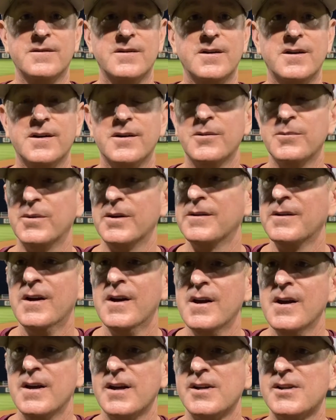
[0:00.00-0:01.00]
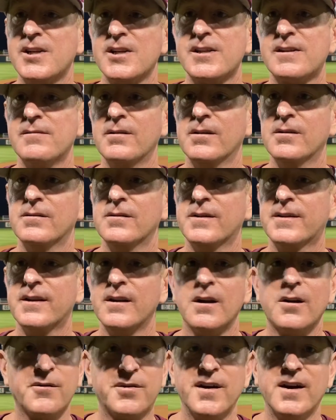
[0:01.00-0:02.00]
you know, but it's just
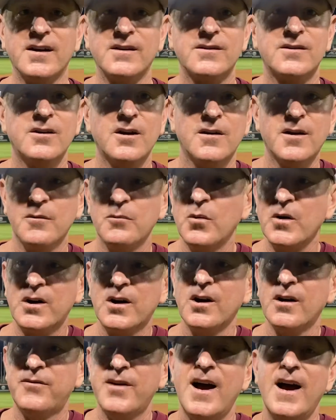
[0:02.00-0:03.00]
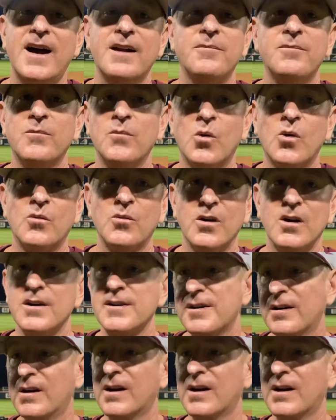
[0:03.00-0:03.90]
little things, you know, that we could have had more runs.